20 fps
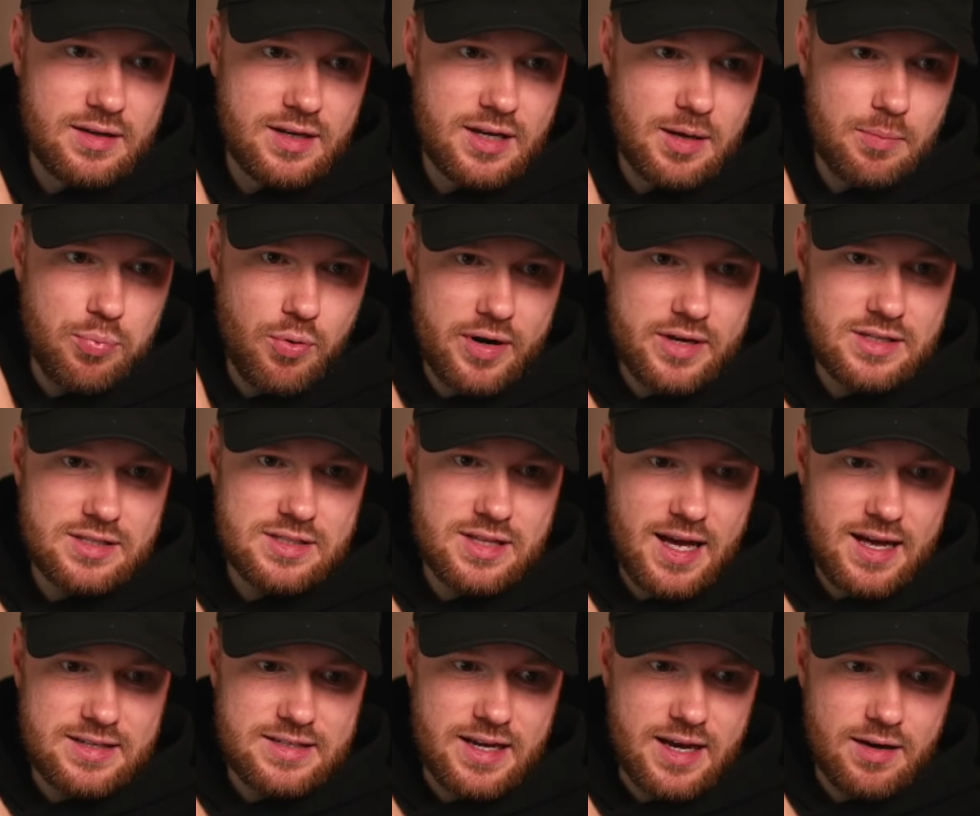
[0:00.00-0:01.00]
It breaks
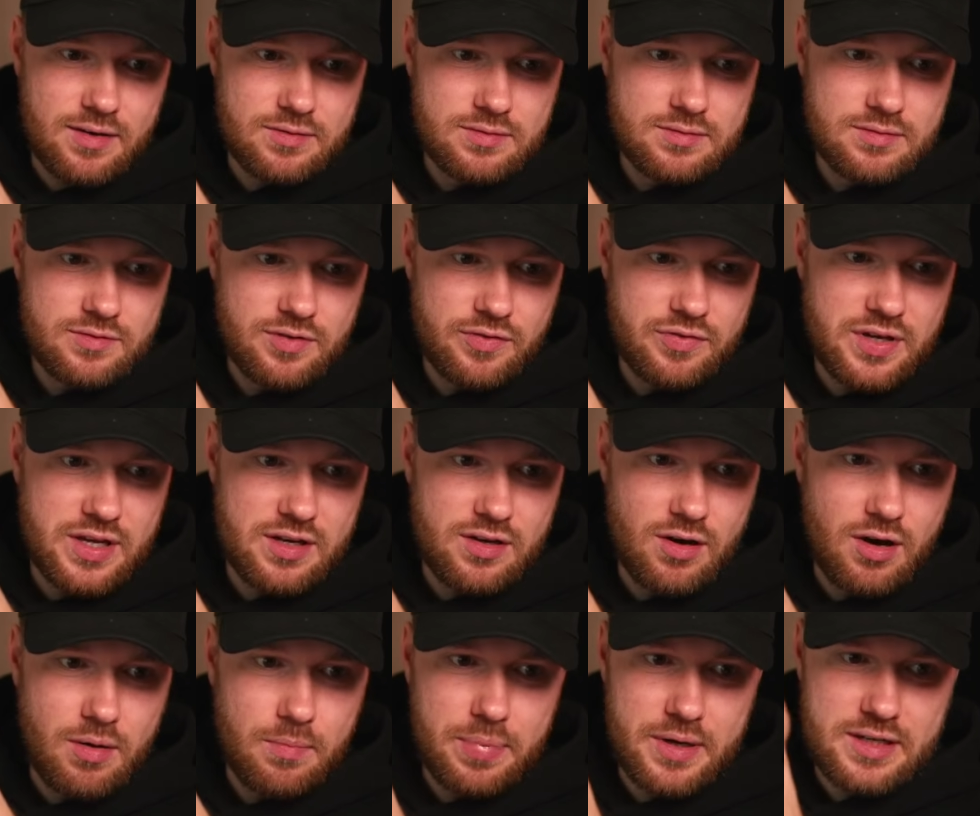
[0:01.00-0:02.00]
that down for
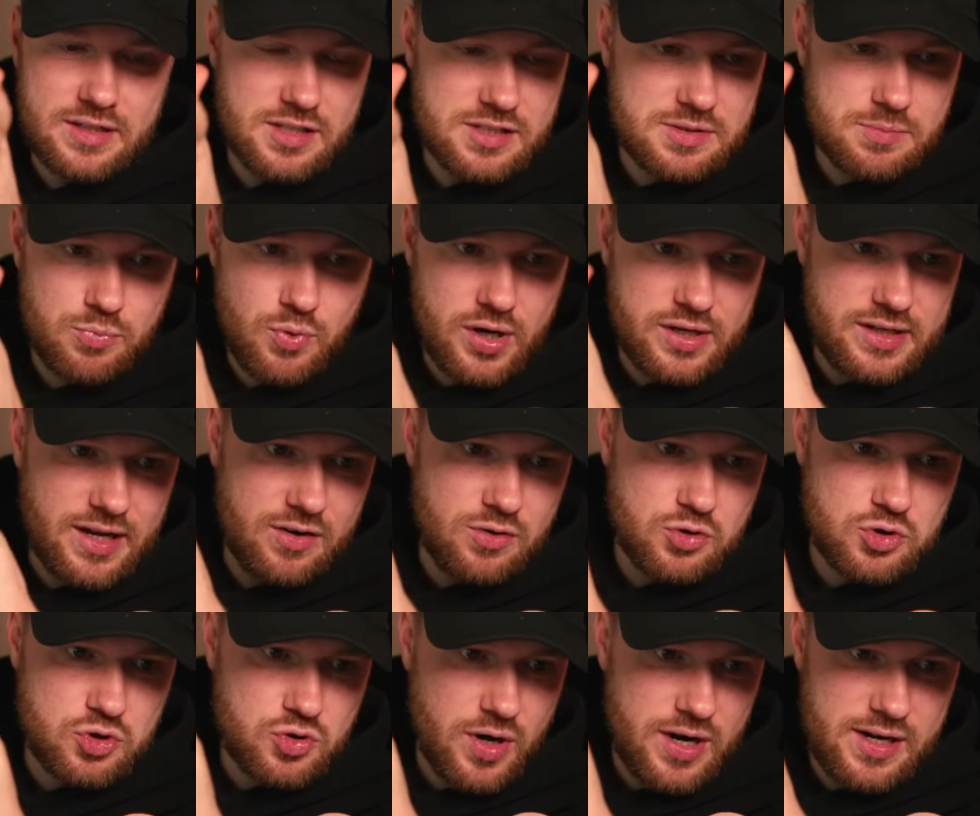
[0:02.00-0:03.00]
Vietnam, but it doesn't break down
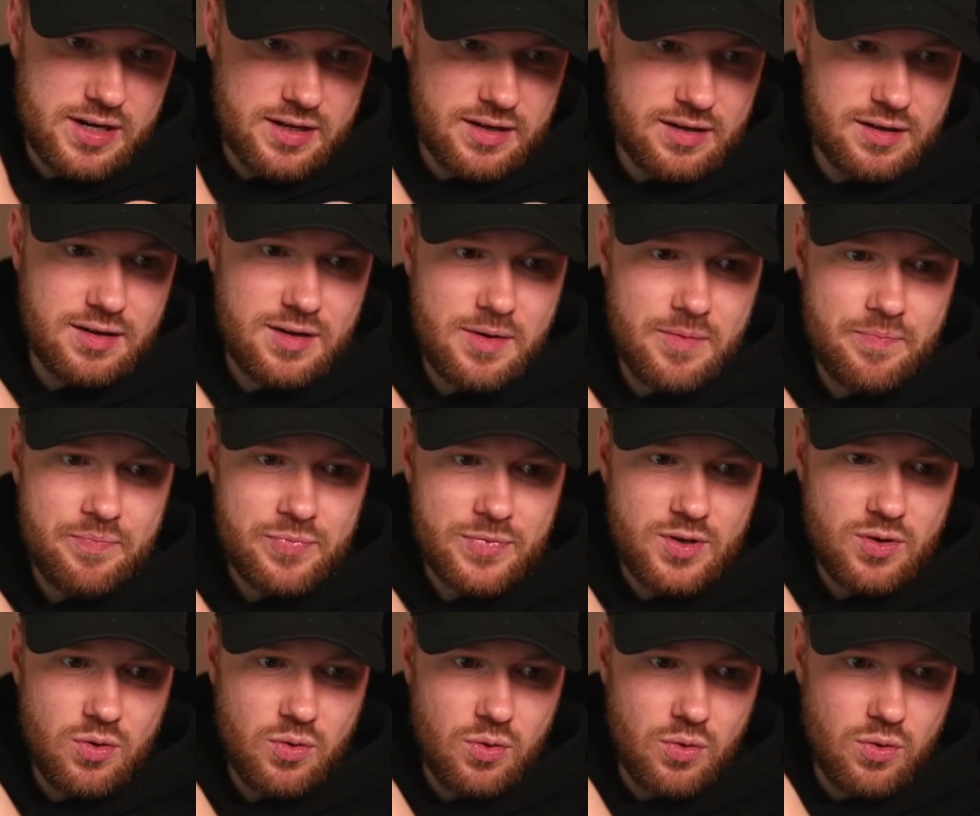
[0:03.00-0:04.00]
Australia
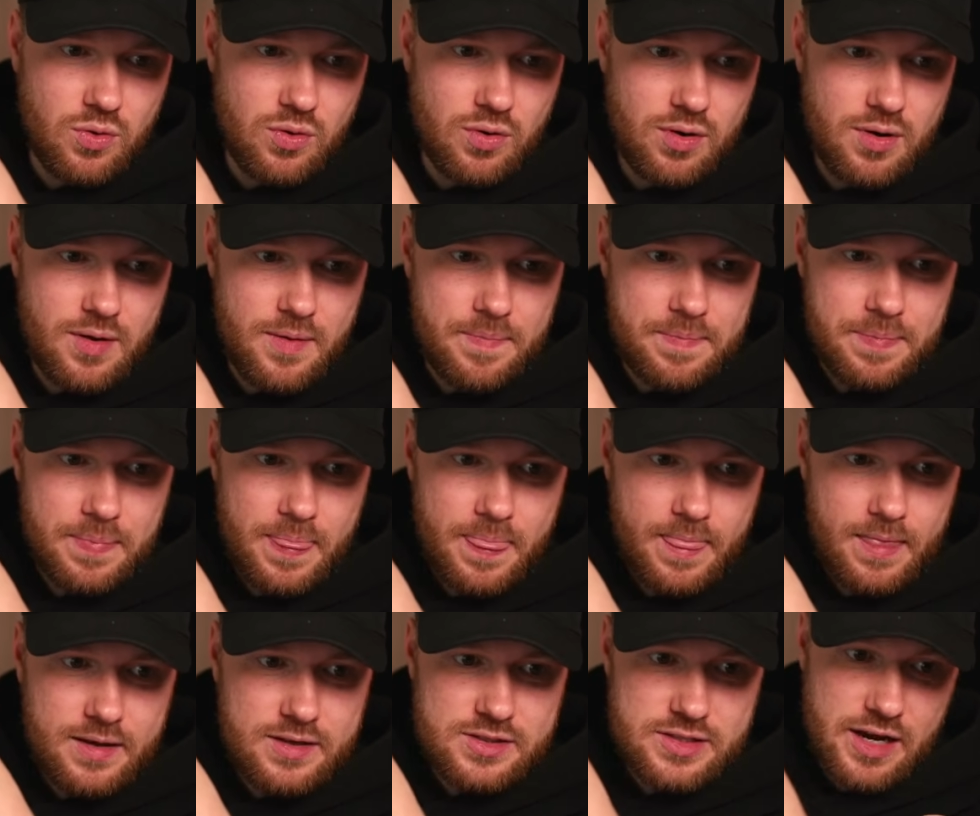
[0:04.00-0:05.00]
or
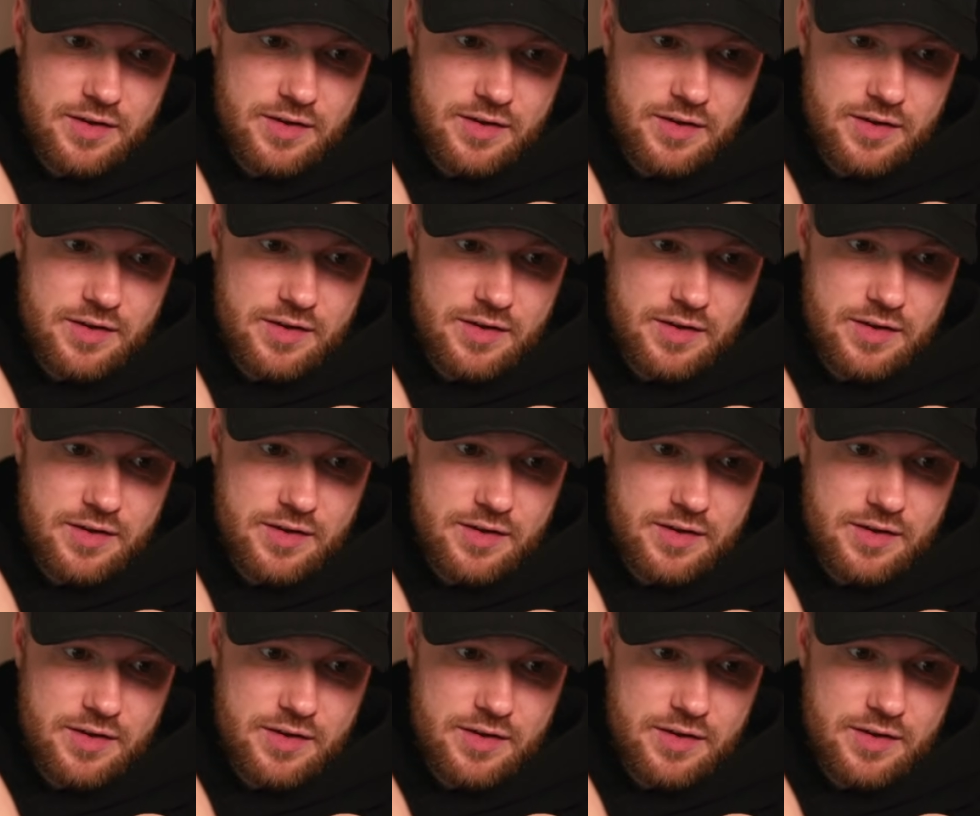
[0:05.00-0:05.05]
South